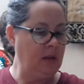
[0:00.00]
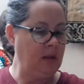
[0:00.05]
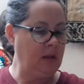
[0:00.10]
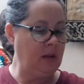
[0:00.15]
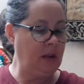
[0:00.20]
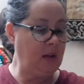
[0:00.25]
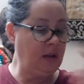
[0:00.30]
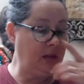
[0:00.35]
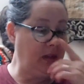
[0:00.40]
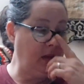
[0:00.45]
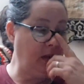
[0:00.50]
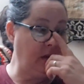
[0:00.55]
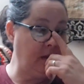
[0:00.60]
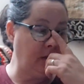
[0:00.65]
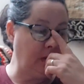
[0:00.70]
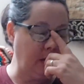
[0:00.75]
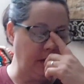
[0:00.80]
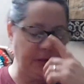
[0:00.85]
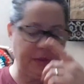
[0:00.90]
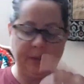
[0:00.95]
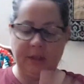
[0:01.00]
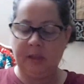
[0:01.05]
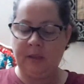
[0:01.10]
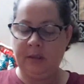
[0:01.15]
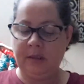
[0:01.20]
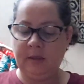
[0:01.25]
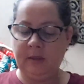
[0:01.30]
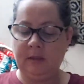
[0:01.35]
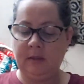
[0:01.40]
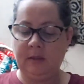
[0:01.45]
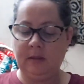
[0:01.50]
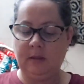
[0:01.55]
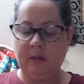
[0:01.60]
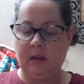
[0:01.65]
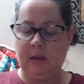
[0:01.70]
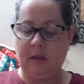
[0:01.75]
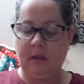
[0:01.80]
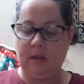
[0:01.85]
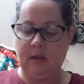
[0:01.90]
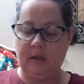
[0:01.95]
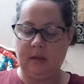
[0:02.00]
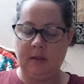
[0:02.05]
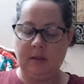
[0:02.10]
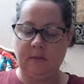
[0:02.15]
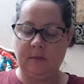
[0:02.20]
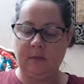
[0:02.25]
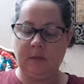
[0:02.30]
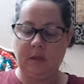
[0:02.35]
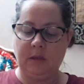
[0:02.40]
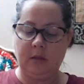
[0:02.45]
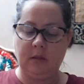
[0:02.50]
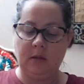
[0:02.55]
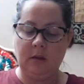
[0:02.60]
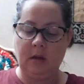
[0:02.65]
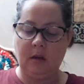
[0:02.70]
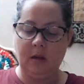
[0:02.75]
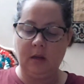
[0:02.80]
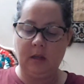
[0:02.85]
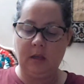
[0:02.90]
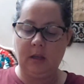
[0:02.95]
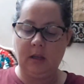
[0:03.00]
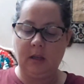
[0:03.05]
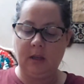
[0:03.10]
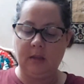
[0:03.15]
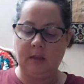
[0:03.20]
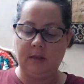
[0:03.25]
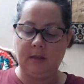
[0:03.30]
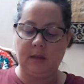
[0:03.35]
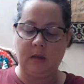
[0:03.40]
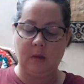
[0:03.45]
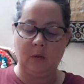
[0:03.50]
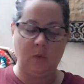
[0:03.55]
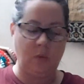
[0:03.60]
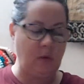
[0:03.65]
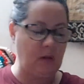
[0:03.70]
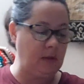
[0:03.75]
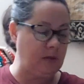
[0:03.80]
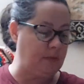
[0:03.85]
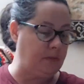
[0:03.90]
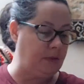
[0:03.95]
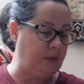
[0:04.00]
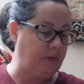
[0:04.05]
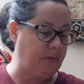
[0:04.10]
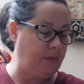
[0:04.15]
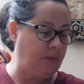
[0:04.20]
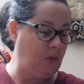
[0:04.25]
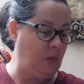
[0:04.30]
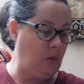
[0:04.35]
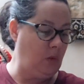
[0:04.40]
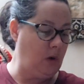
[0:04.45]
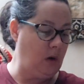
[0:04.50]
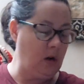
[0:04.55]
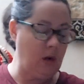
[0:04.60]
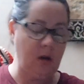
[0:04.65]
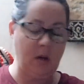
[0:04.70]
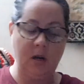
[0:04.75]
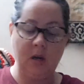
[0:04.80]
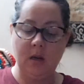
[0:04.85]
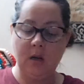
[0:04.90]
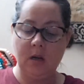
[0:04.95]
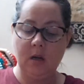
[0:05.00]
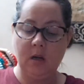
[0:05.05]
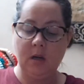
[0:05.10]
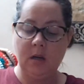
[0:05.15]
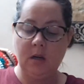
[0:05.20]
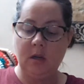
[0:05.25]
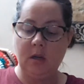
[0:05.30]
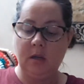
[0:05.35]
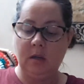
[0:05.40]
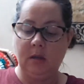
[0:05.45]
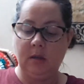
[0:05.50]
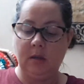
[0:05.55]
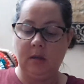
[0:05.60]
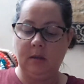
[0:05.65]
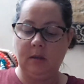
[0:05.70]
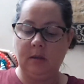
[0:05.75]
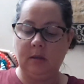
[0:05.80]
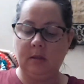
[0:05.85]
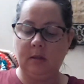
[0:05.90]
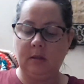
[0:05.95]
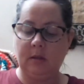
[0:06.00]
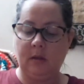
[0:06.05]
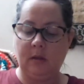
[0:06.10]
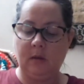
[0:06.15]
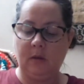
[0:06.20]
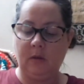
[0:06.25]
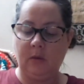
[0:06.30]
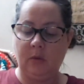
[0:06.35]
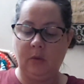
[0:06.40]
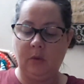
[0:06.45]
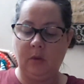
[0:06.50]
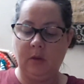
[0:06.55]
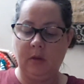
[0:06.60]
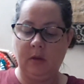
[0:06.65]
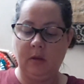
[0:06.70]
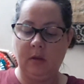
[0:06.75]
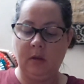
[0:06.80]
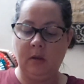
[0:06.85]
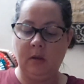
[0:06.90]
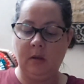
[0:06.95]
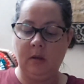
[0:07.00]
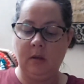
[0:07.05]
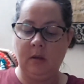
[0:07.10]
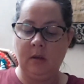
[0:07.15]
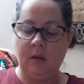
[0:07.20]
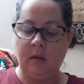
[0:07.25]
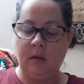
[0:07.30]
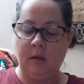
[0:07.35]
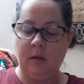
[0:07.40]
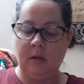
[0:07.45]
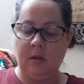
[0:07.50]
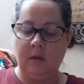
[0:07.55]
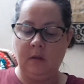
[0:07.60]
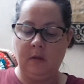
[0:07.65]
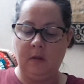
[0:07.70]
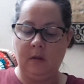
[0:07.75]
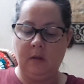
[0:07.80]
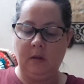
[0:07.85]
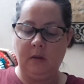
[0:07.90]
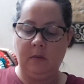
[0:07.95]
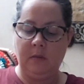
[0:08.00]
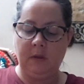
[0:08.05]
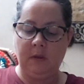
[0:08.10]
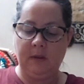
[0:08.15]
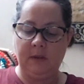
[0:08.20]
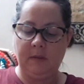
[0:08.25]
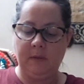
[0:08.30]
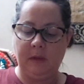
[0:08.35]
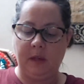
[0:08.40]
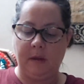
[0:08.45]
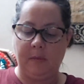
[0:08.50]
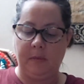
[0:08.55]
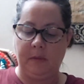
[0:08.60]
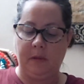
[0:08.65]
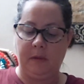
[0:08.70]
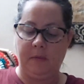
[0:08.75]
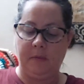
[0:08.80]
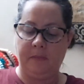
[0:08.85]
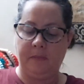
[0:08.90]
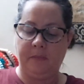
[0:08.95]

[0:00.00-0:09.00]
Not a ton of color changes, not as much knotting as there was before. So it makes me happy.